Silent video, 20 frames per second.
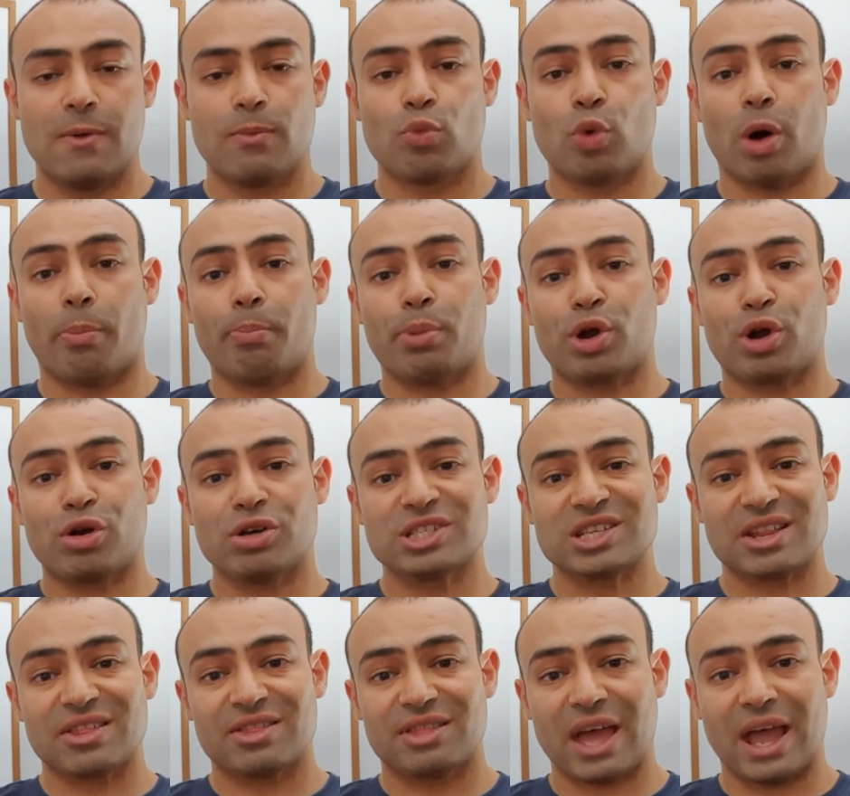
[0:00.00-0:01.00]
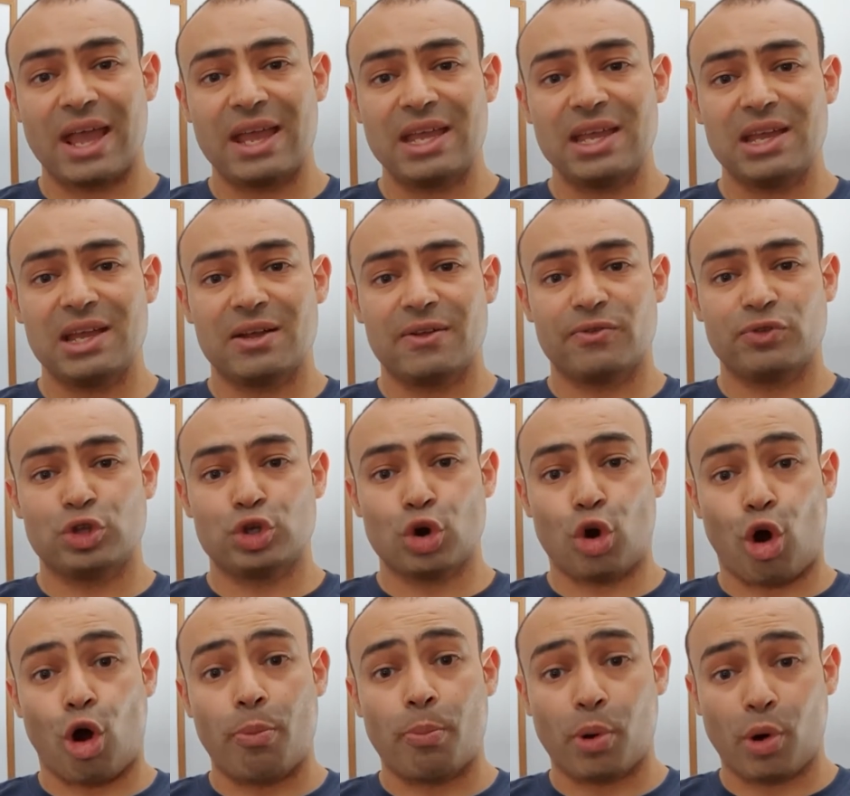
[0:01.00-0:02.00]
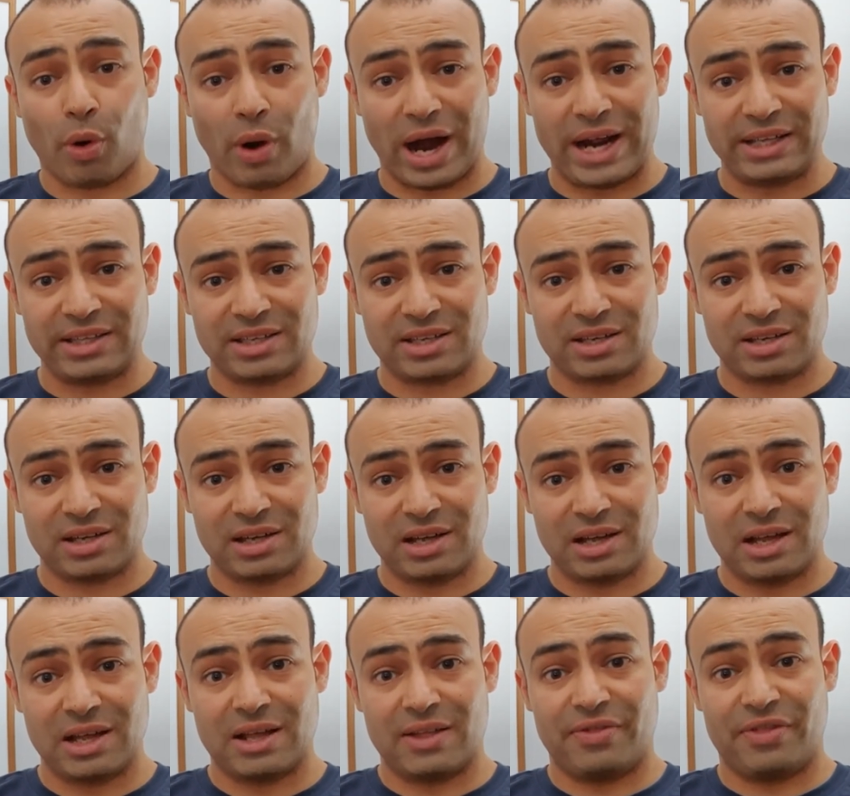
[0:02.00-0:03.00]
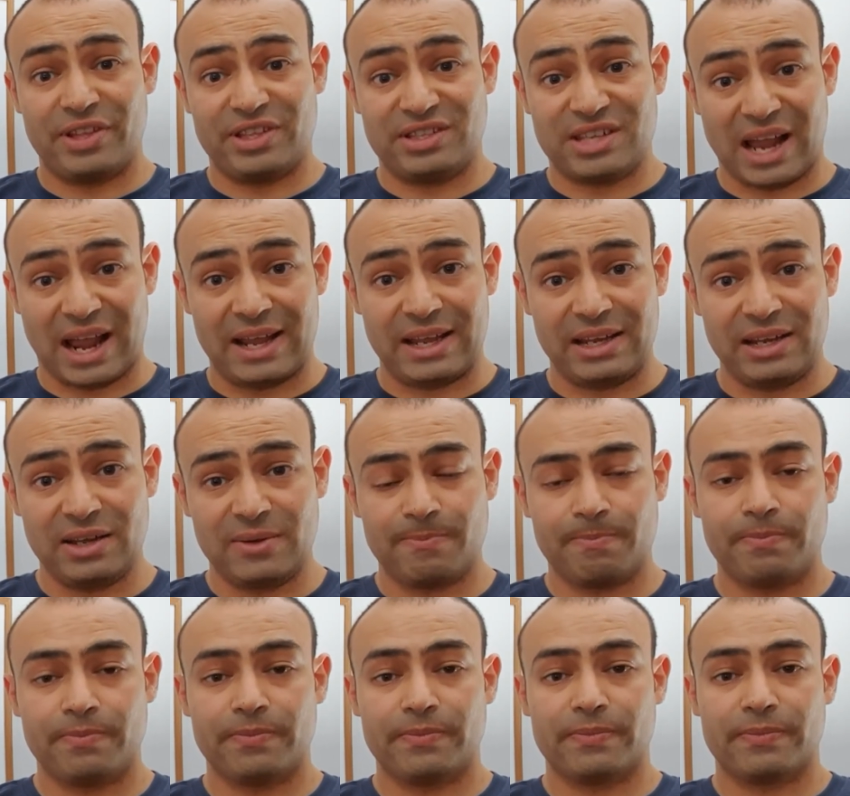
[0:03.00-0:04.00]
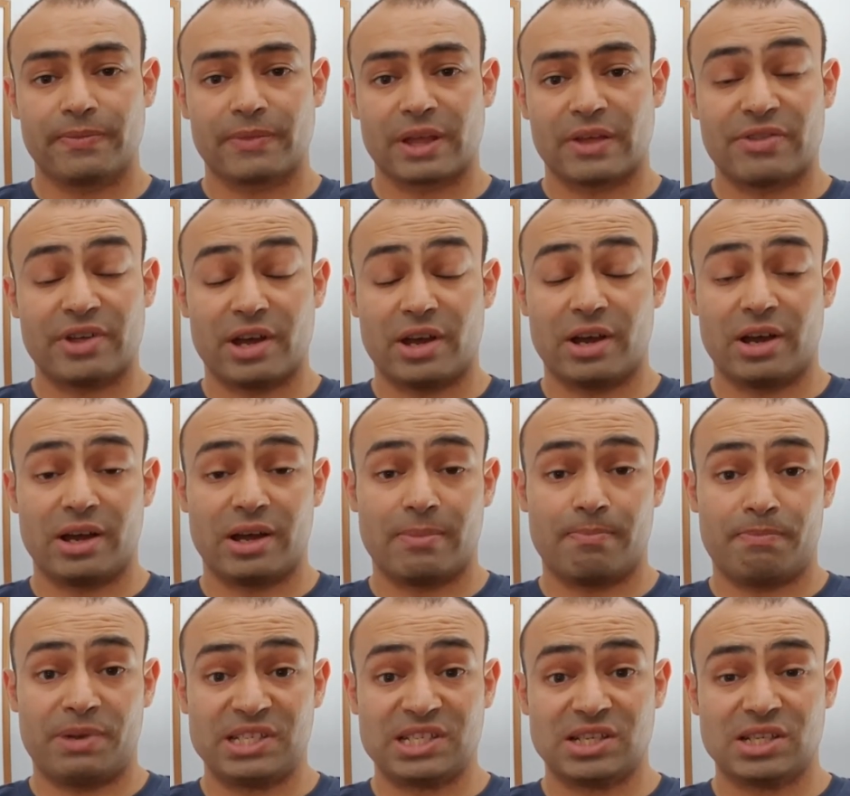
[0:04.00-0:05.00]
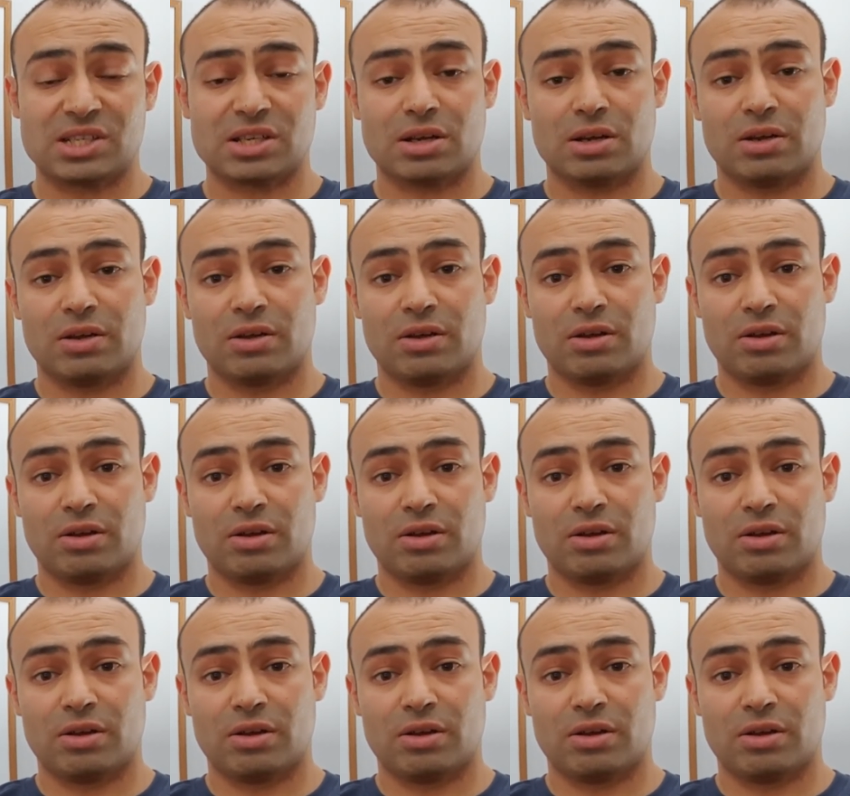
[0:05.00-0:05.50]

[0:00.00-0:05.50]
Well, because they do not operate the business